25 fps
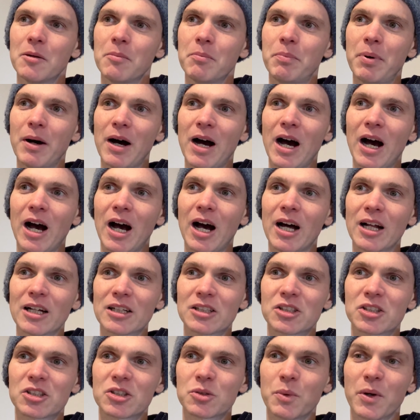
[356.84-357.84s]

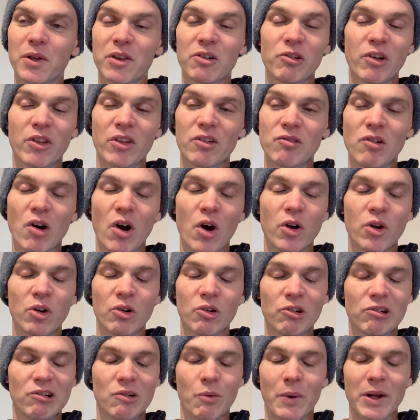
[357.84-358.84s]
but whether on the road
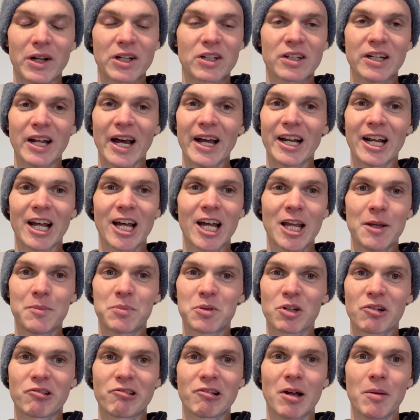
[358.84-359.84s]
or winter, it had
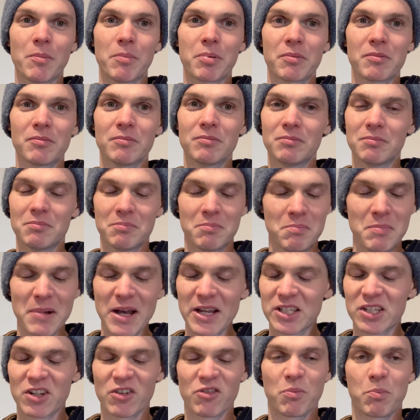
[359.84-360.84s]
heaps of grip,
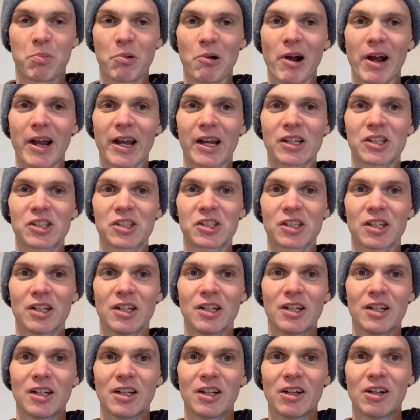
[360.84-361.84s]
massive brakes,
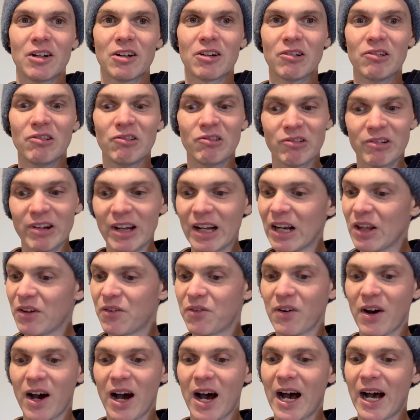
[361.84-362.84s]
really
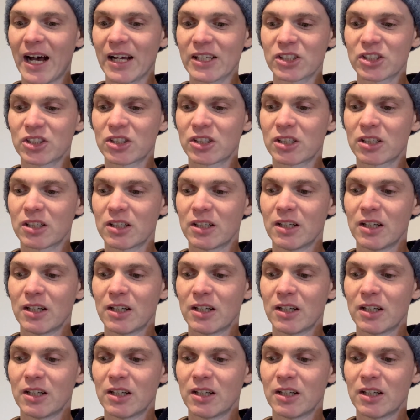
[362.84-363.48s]
fast.